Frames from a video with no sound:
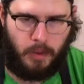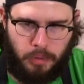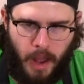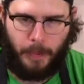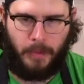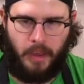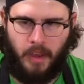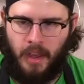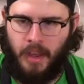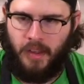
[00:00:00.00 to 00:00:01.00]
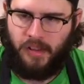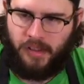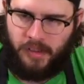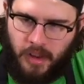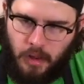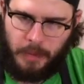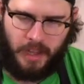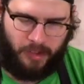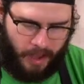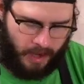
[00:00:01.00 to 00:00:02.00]
gonna probably still be
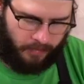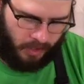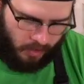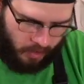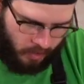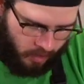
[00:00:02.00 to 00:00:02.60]
inside of it.